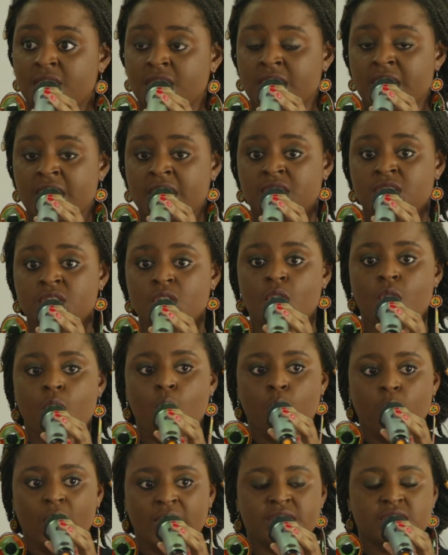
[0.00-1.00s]
interrogate
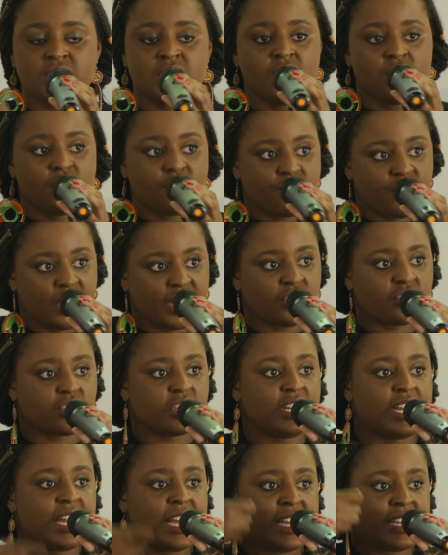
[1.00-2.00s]
what
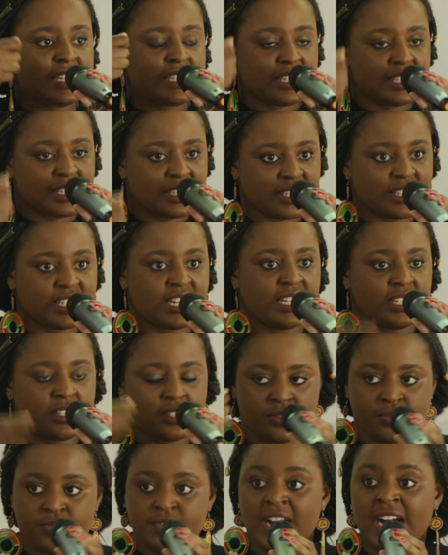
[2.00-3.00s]
racialized
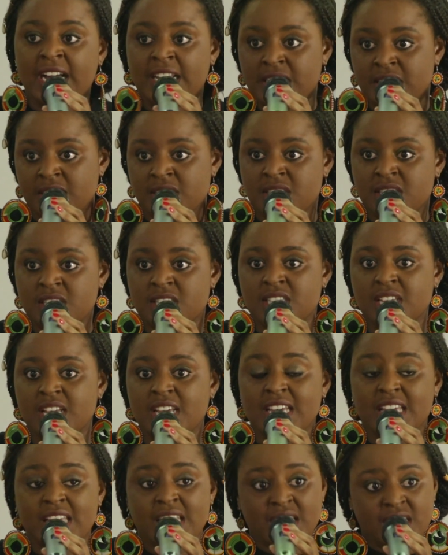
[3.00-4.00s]
state violence
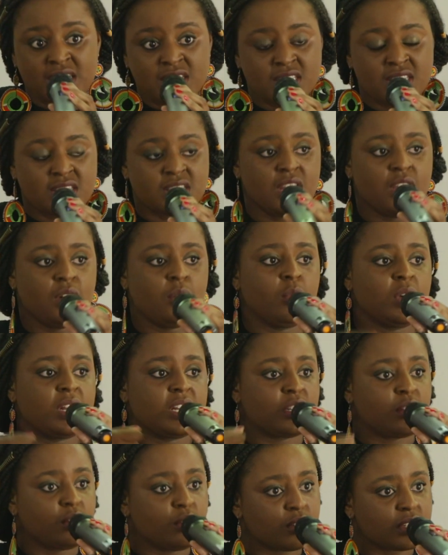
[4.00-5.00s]
is,
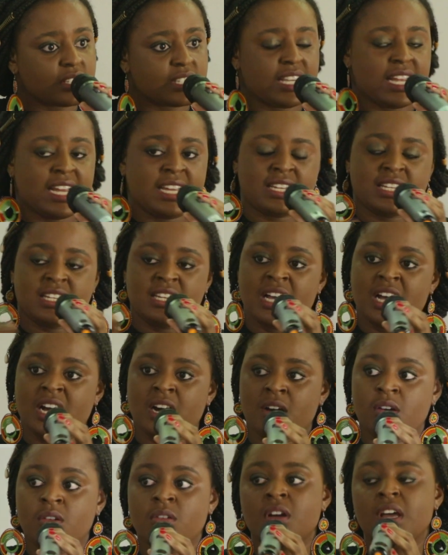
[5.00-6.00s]
what it looks like, and
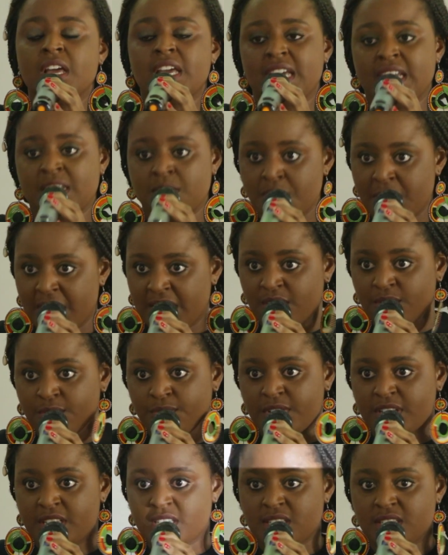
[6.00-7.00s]
how it
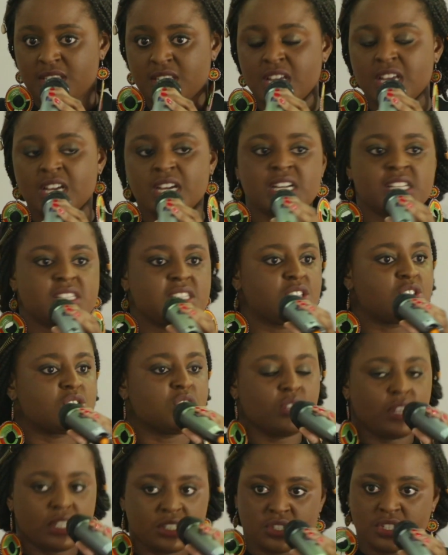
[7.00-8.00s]
manifests. Because
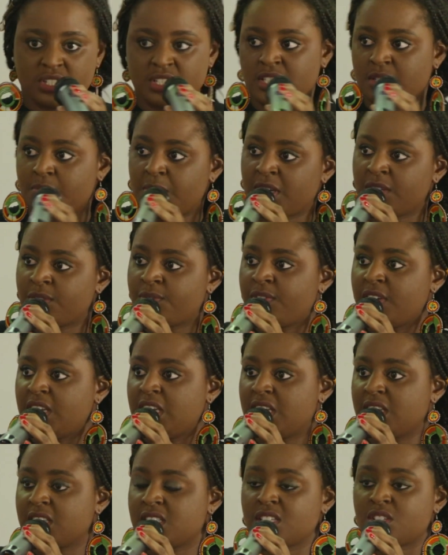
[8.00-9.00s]
it's not just about
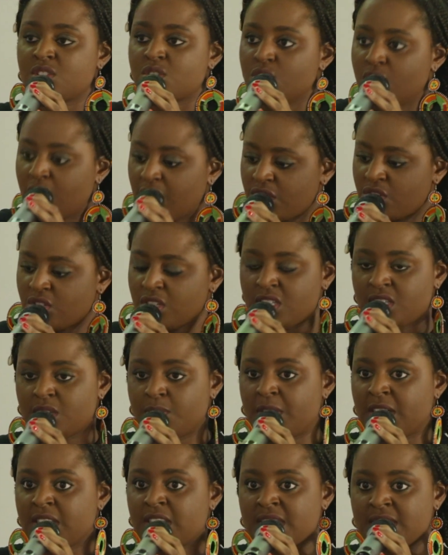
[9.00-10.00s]
feelings, it's not
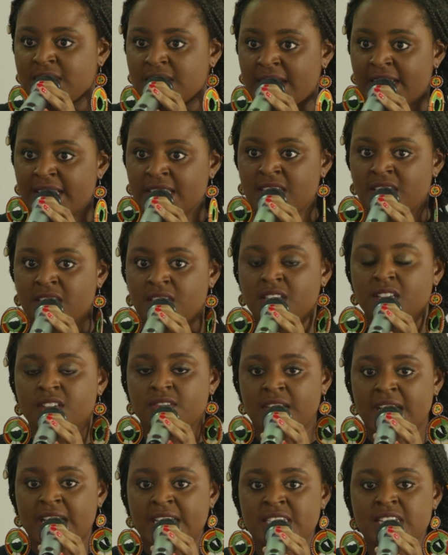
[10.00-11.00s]
just about the psyche,
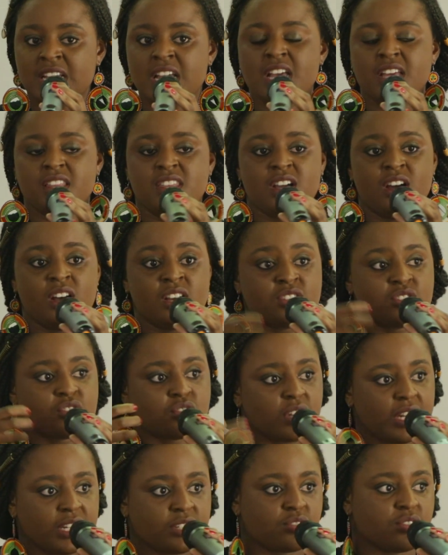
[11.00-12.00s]
right? There are
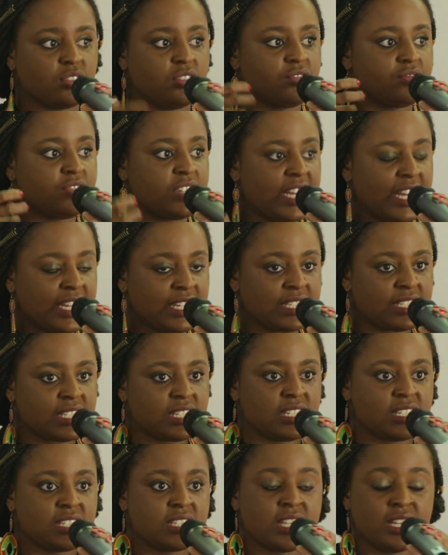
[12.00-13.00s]
structural
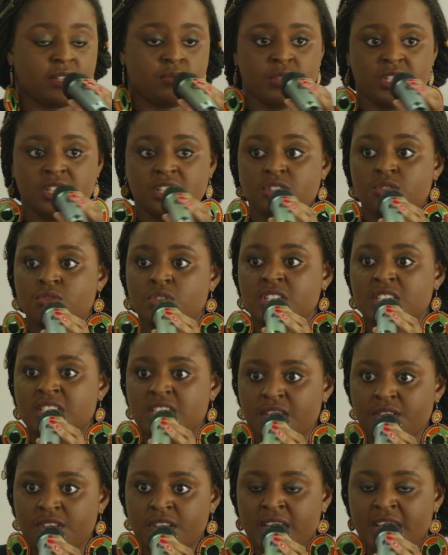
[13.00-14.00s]
realities that we need to
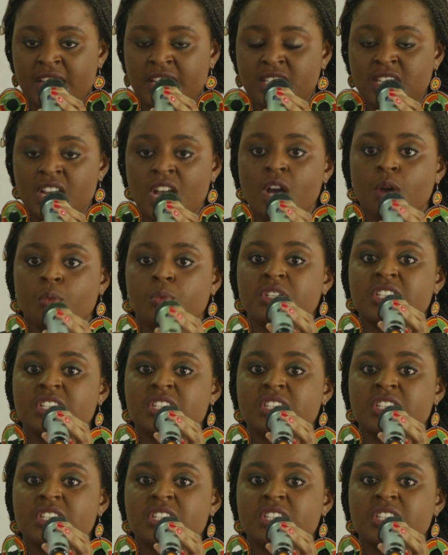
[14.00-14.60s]
interrogate,